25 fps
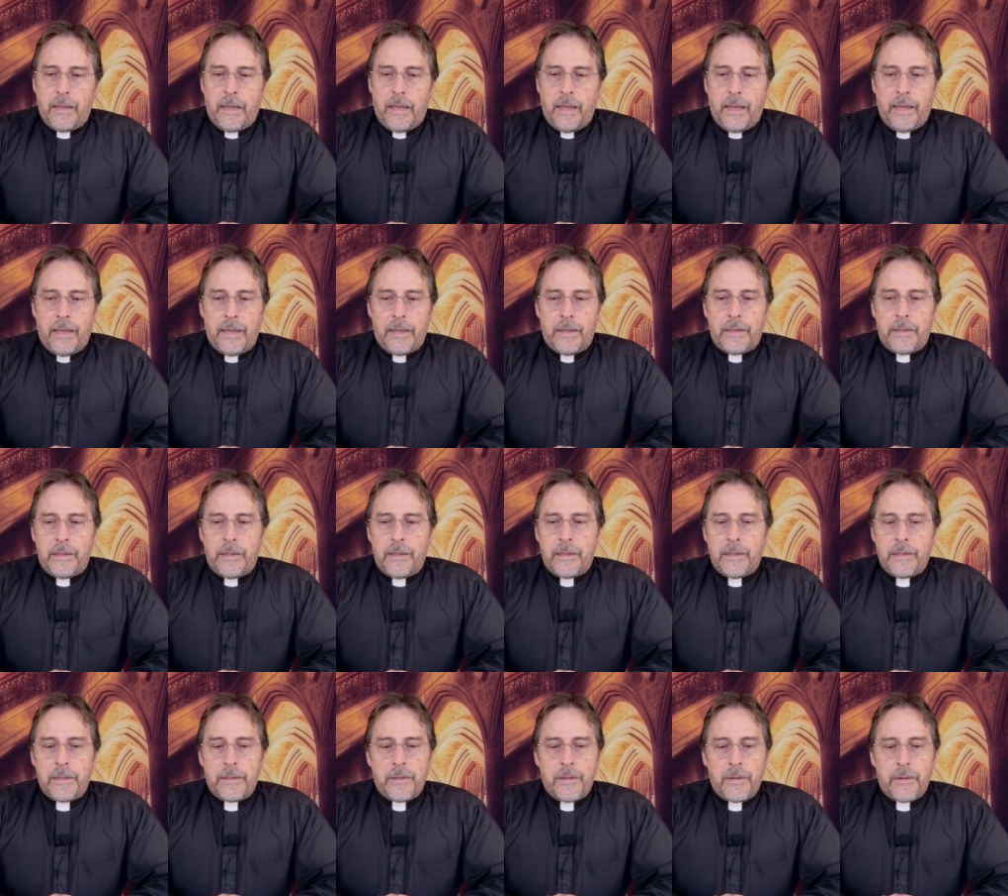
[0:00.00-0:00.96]
And
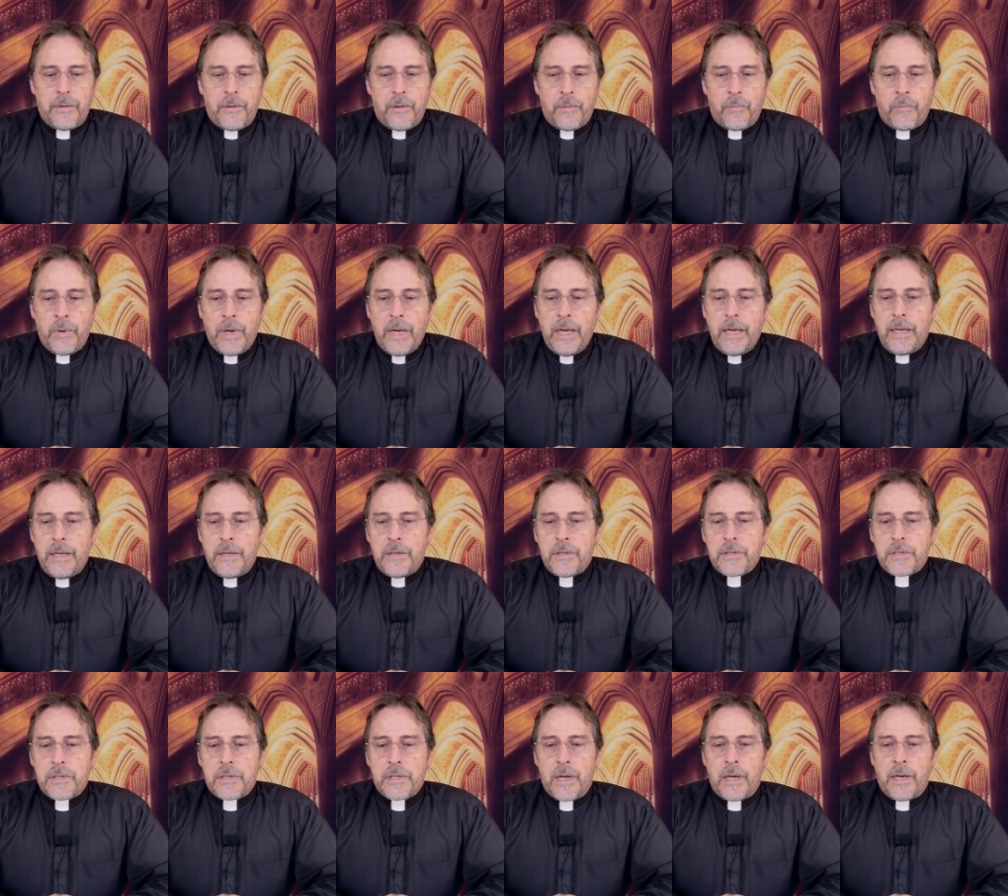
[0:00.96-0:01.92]
the
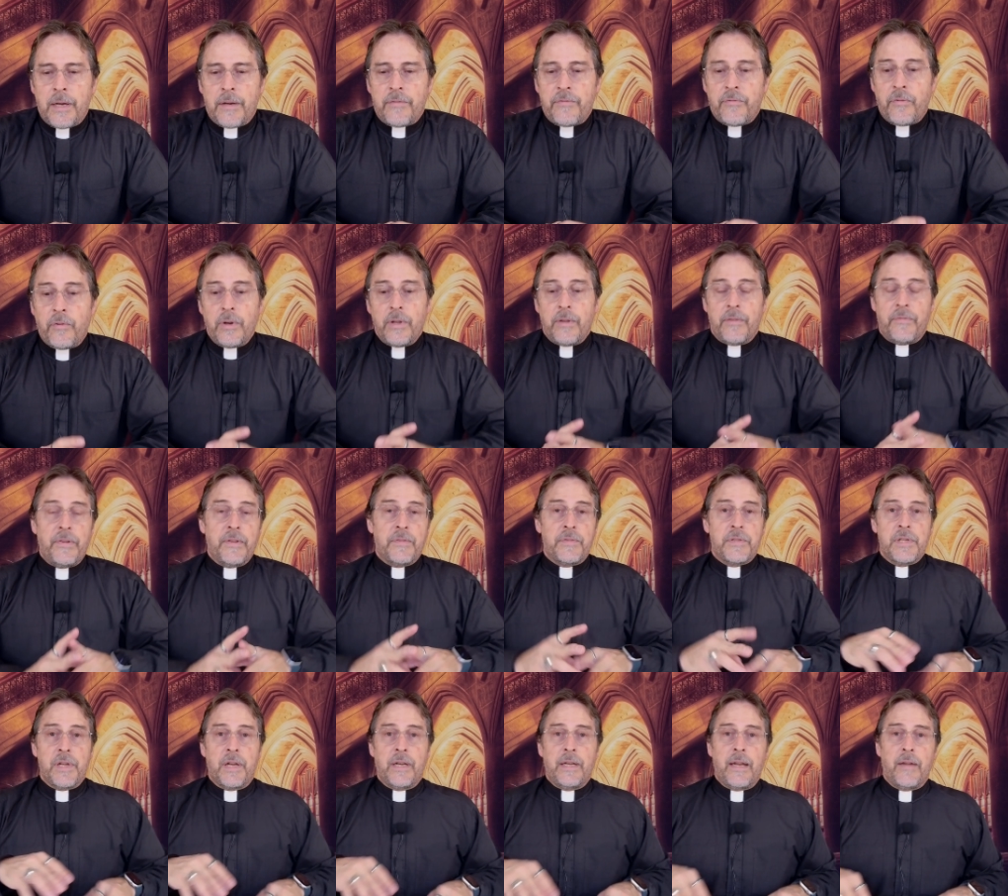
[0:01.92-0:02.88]
readings uh, for the fifth
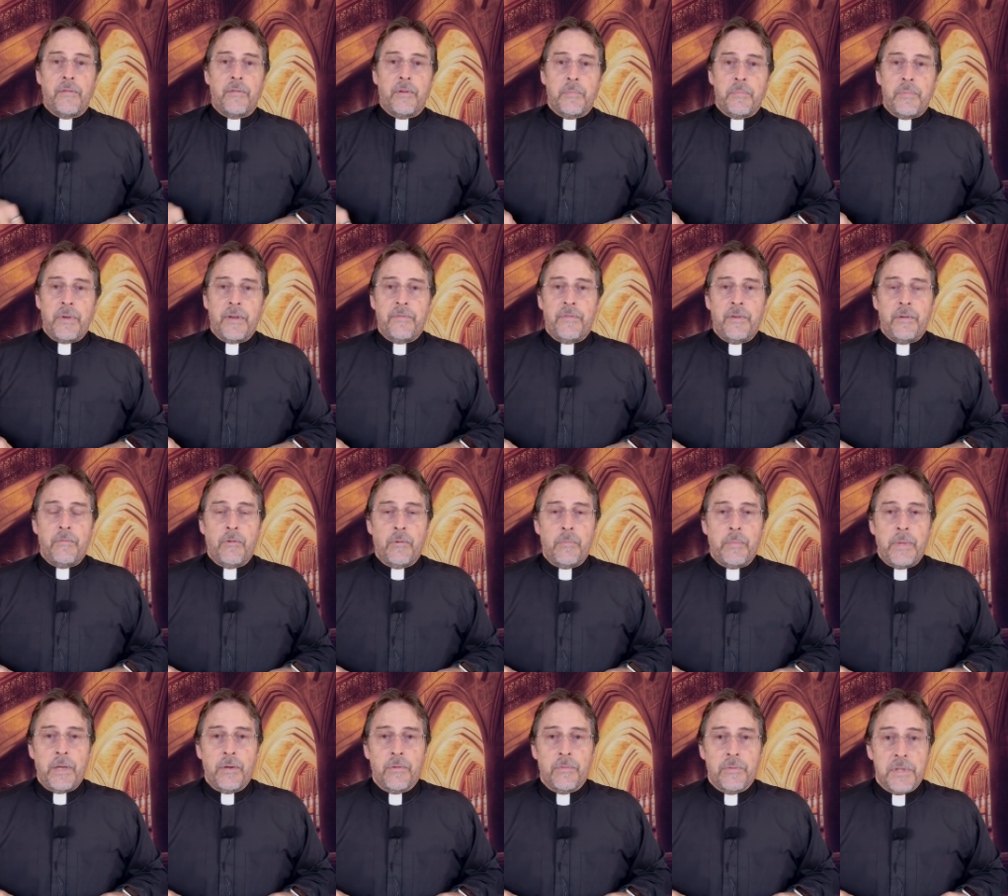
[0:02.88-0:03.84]
Sunday after Epiphany will
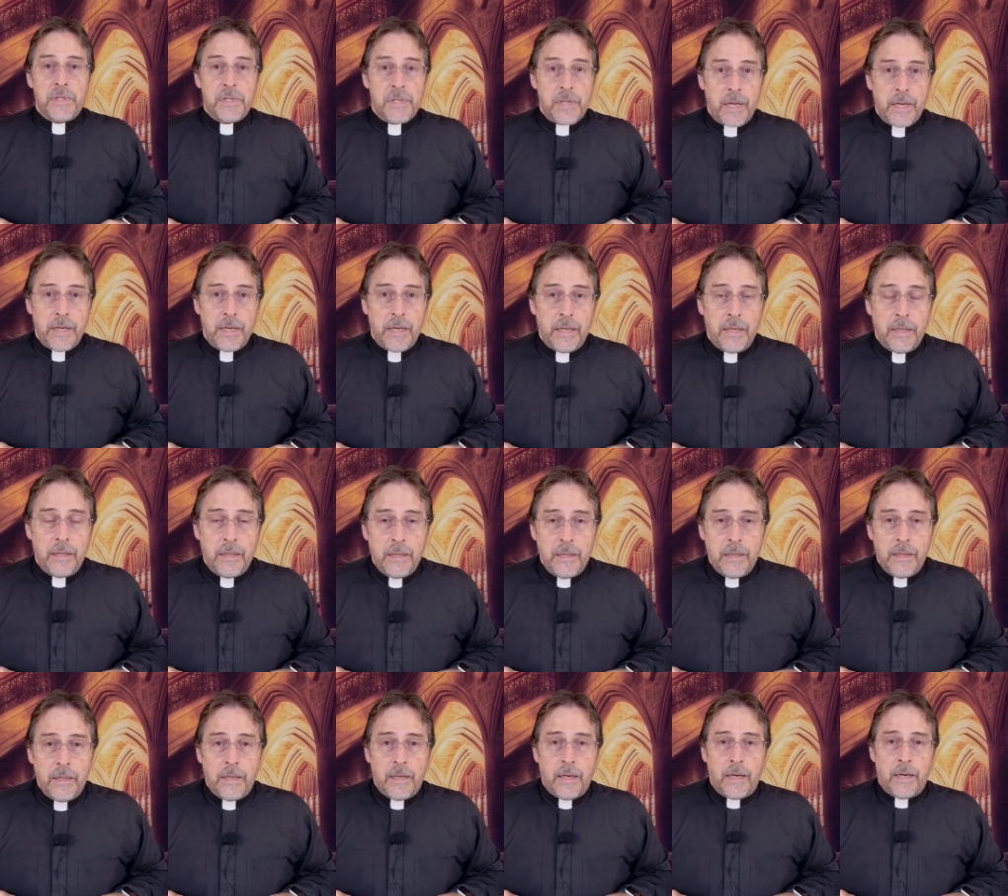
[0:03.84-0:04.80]
be on Sunday,
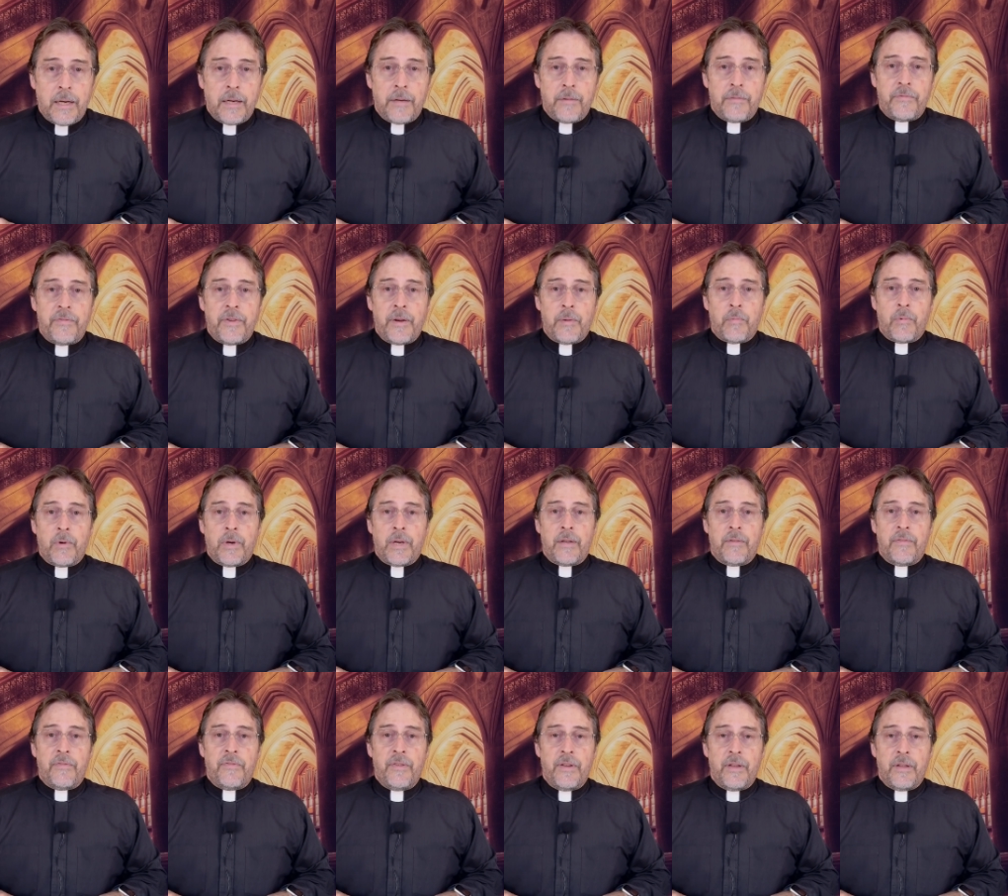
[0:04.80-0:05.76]
uh, February
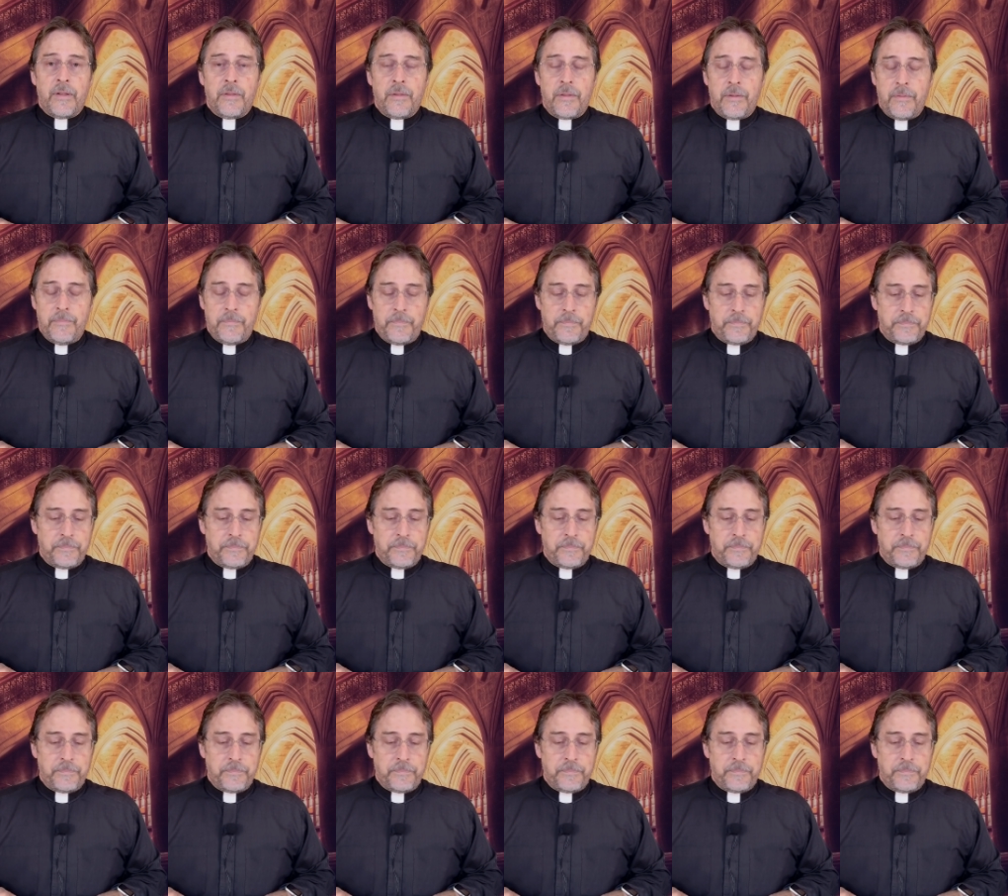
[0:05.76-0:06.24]
the 5th,